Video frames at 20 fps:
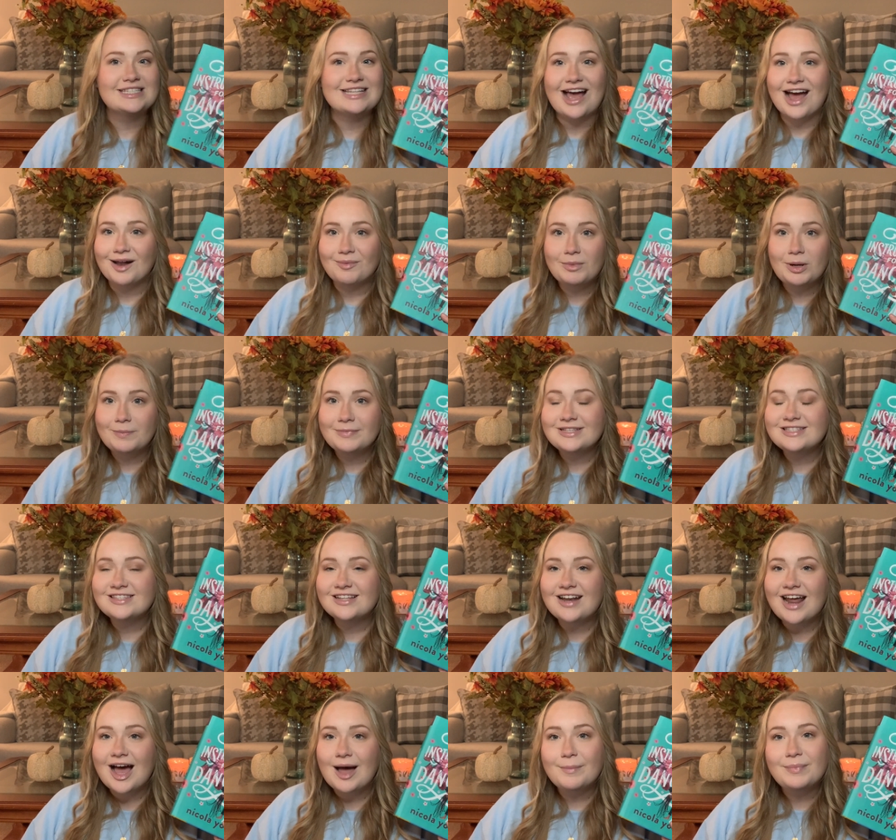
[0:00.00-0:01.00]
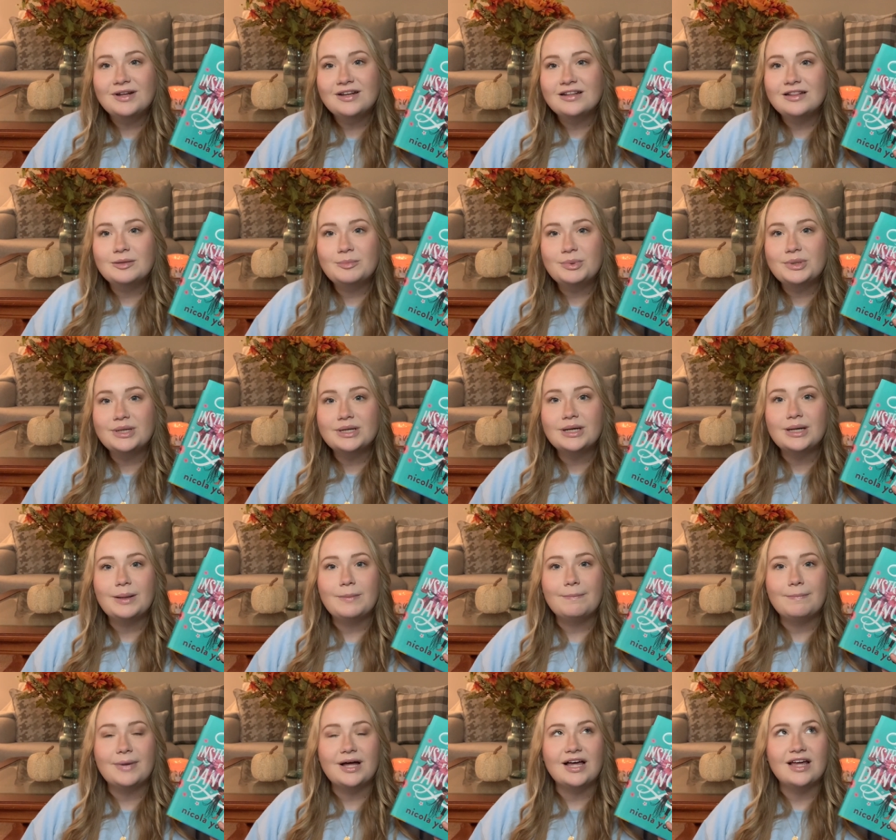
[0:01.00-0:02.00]
sad moments that happened in the book,
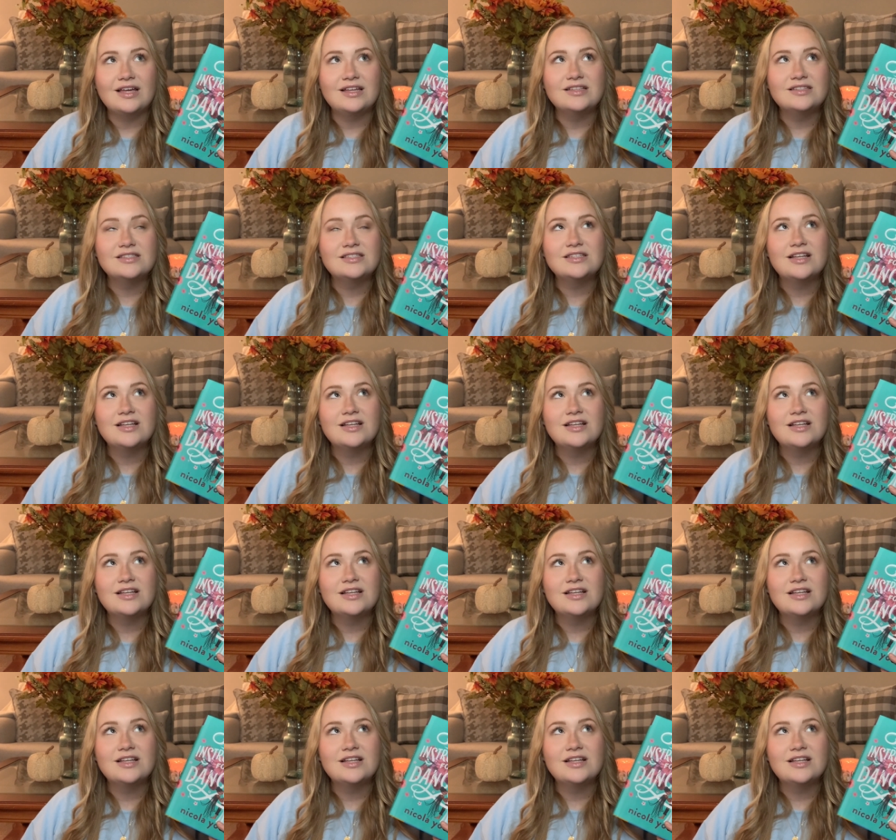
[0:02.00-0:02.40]
but